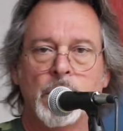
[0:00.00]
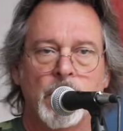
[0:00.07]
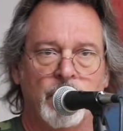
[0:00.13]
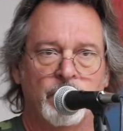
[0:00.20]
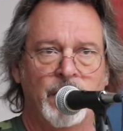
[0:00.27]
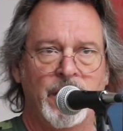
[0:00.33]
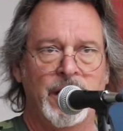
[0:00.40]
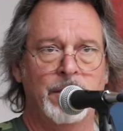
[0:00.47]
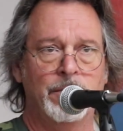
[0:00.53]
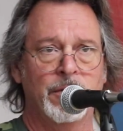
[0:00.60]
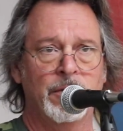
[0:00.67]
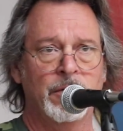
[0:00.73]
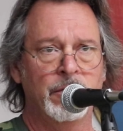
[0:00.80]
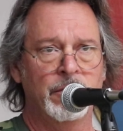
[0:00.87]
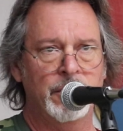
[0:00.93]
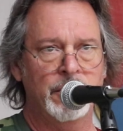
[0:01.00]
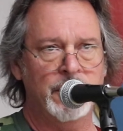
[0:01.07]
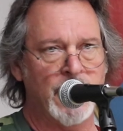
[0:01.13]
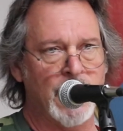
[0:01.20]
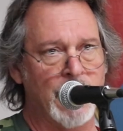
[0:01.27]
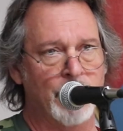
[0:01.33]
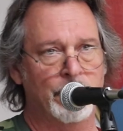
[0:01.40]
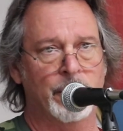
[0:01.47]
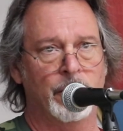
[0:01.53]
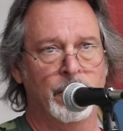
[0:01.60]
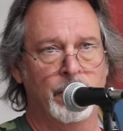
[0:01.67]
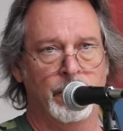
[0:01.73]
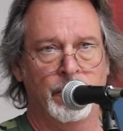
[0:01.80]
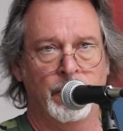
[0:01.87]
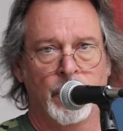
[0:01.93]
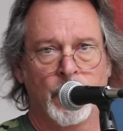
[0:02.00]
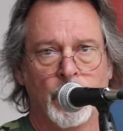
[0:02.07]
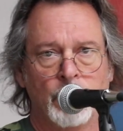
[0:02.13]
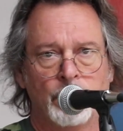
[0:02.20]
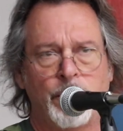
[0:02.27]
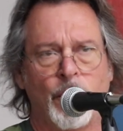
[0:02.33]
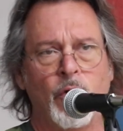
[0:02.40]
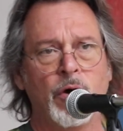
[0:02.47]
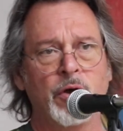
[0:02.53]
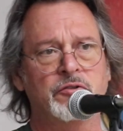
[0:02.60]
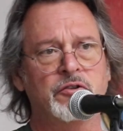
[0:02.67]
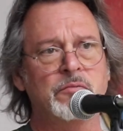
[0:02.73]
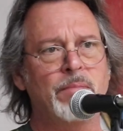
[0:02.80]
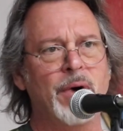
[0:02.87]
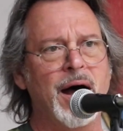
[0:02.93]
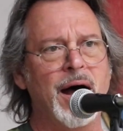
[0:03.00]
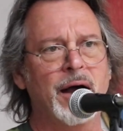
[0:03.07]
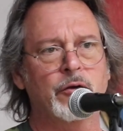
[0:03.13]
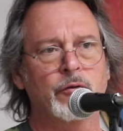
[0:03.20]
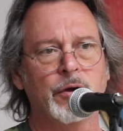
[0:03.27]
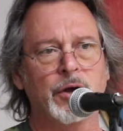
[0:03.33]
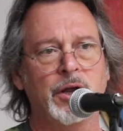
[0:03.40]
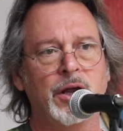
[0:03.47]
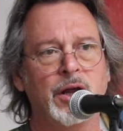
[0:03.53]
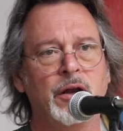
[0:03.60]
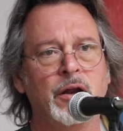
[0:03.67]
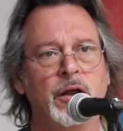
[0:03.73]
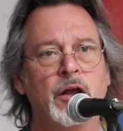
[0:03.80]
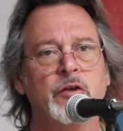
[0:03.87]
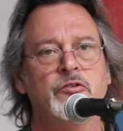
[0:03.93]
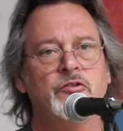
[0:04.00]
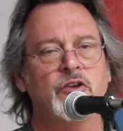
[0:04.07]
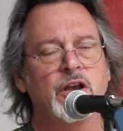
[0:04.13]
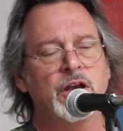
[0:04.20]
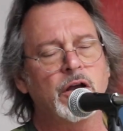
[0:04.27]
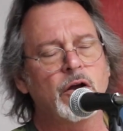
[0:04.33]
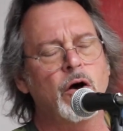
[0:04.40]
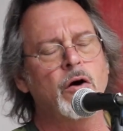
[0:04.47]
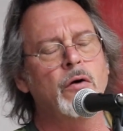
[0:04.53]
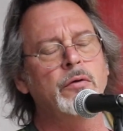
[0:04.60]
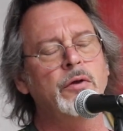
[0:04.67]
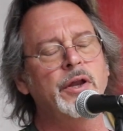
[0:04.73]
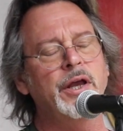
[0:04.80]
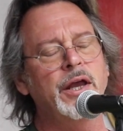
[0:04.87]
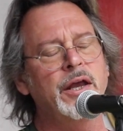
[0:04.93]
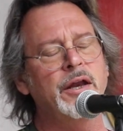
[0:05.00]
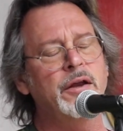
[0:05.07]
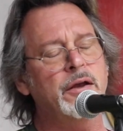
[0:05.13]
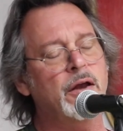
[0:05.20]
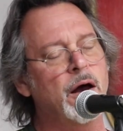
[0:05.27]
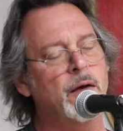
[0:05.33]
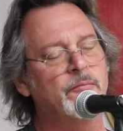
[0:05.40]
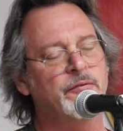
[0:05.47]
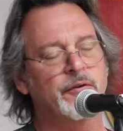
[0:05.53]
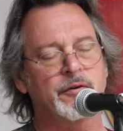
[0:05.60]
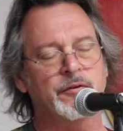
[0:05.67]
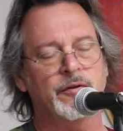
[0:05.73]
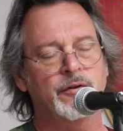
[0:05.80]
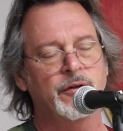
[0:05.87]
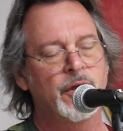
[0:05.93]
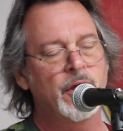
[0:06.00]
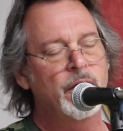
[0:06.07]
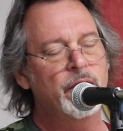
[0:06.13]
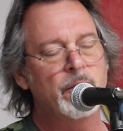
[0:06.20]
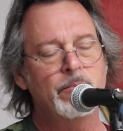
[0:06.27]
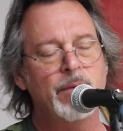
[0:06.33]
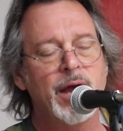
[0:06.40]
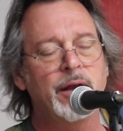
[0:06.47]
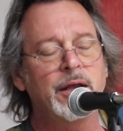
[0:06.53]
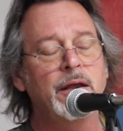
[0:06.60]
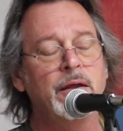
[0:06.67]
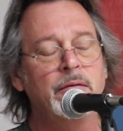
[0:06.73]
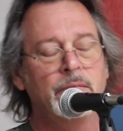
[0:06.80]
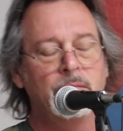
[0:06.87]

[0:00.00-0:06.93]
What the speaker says: of labor and capital, poisoned by greed, seeking only to comfort the many.